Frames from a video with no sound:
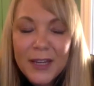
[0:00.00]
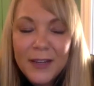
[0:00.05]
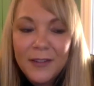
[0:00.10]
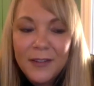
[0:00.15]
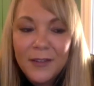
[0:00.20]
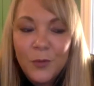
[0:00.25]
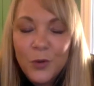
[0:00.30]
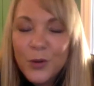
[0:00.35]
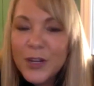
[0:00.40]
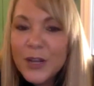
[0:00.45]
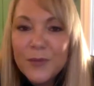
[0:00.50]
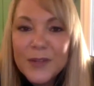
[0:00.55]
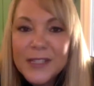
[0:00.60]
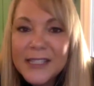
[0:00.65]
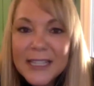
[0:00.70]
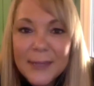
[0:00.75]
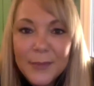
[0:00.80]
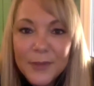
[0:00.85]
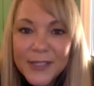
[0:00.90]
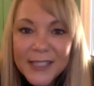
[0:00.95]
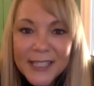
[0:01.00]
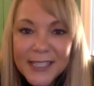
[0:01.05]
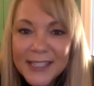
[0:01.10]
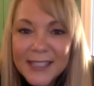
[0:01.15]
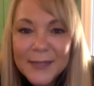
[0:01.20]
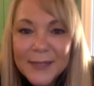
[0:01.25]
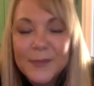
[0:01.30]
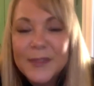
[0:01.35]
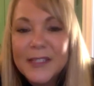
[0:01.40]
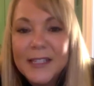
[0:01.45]
doing working with
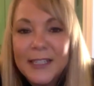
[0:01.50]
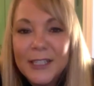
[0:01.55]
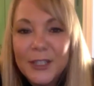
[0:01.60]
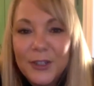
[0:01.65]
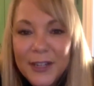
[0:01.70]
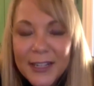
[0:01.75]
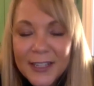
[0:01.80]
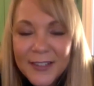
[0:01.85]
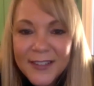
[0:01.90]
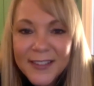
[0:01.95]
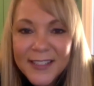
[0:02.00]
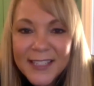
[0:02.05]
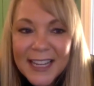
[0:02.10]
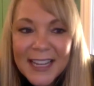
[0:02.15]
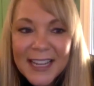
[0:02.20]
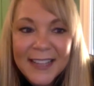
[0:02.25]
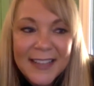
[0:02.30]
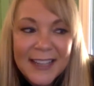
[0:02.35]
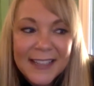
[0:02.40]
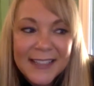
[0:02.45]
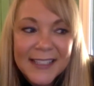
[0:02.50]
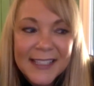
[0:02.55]
Siebel systems integrators